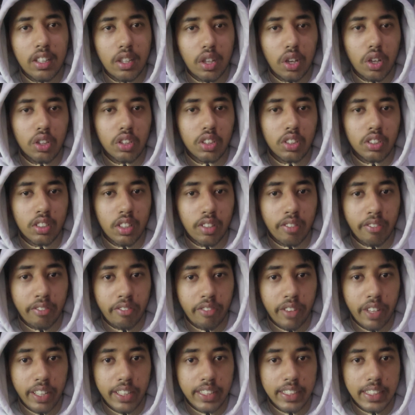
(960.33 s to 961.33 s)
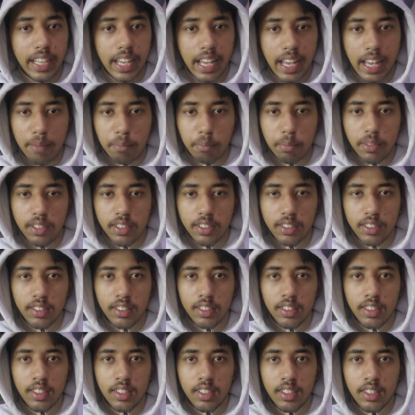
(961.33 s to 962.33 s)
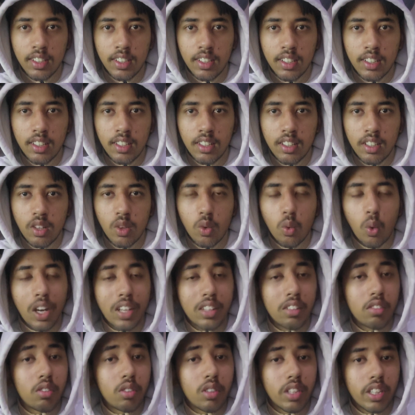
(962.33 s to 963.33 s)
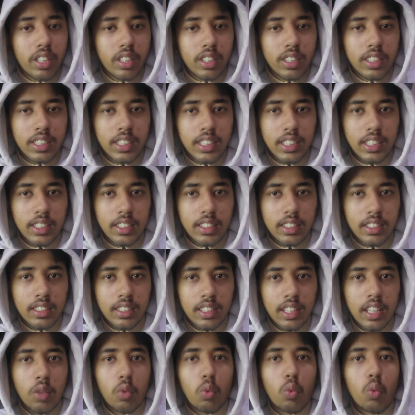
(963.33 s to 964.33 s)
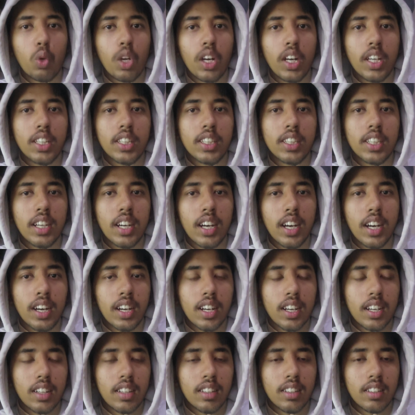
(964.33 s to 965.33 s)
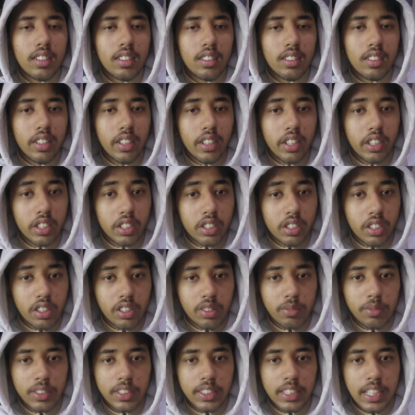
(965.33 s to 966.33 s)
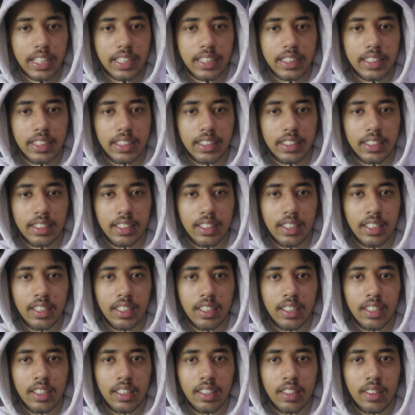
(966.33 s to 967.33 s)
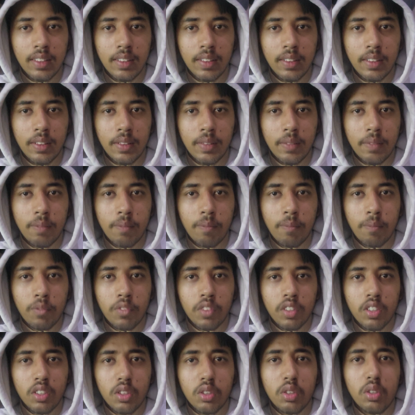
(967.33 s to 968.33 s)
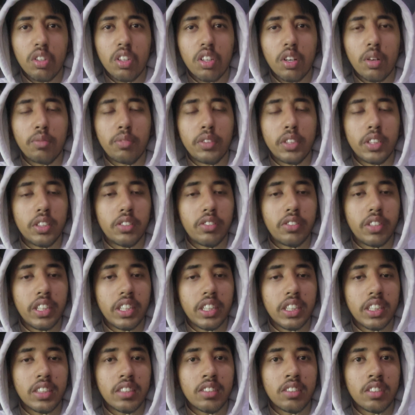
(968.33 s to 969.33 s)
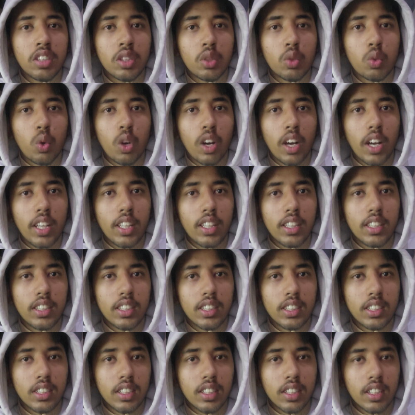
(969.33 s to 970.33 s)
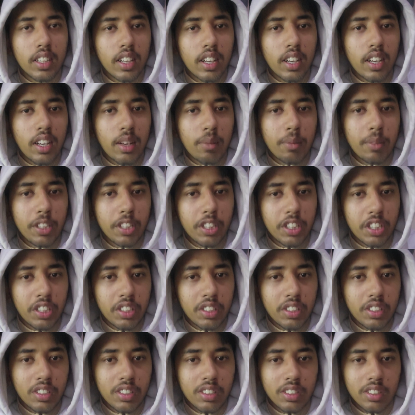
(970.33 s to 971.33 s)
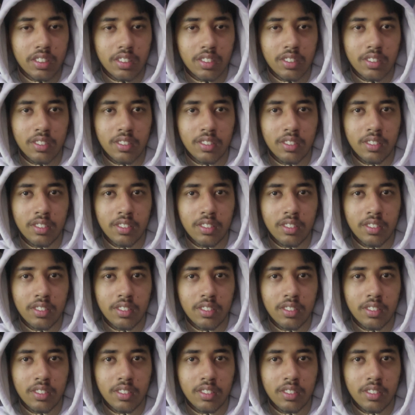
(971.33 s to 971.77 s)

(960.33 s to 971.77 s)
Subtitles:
does conflicts happen? What triggers it? And what are the circumstances? So, observation requires a calm attention.